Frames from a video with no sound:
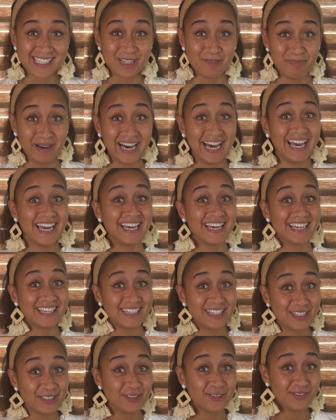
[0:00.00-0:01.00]
to buy a
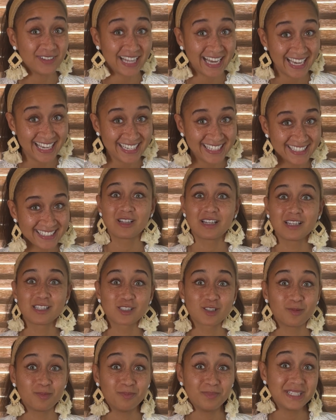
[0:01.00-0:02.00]
new flight, as well
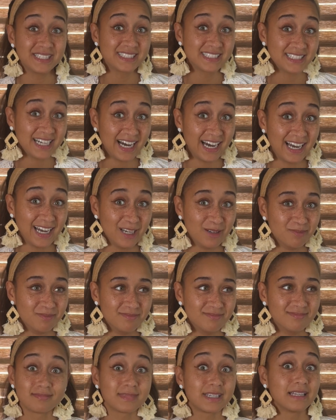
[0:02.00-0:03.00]
as missed
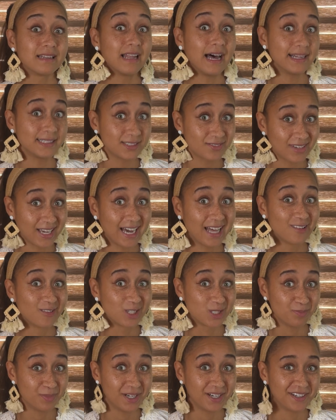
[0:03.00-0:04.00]
time and lots of
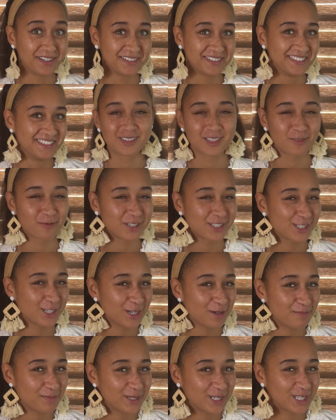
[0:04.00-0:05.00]
calories burned, which
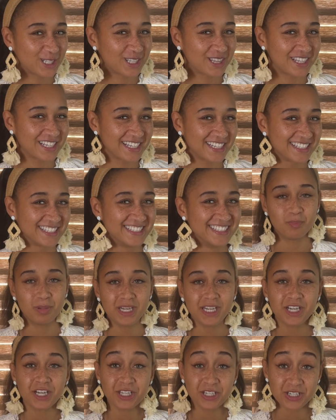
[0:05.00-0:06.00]
could be a good thing.
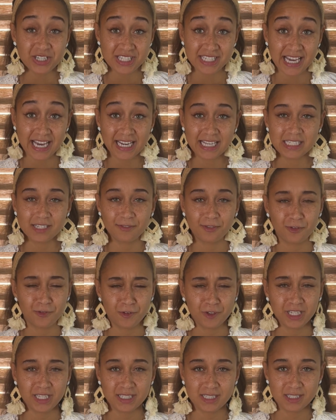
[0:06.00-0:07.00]
Depending on your status, if you
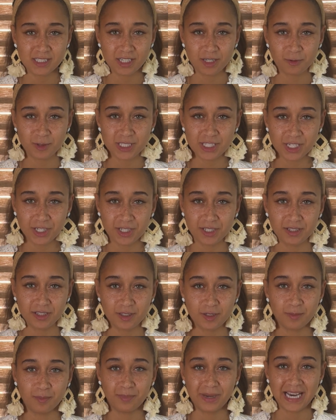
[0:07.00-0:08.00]
forget to return
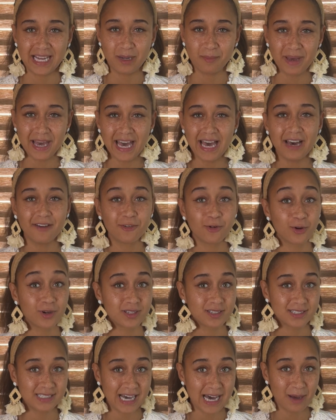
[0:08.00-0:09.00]
the bottom half or
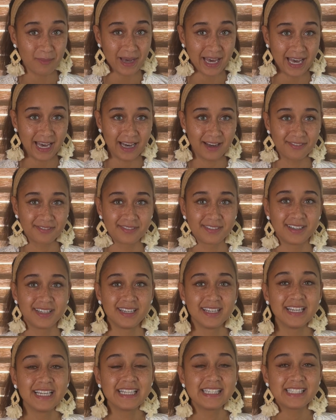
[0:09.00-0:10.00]
the top half
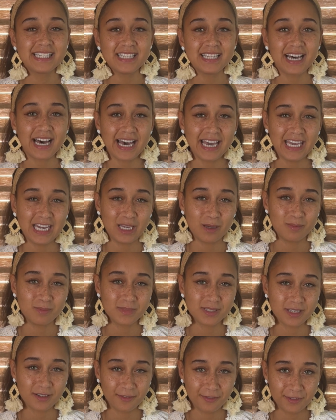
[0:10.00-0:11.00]
to the
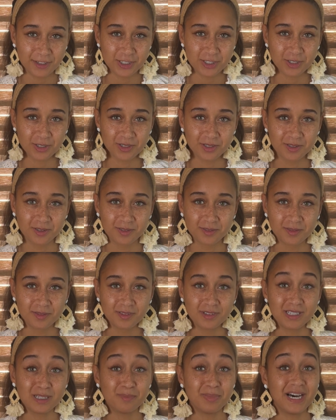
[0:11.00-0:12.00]
I&M official
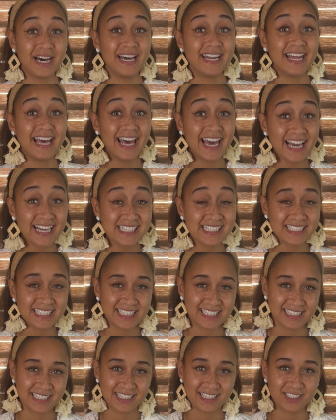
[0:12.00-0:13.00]
upon
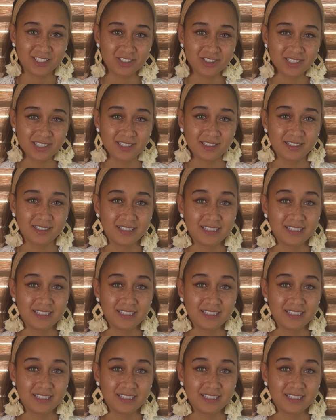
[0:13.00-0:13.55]
exiting the country,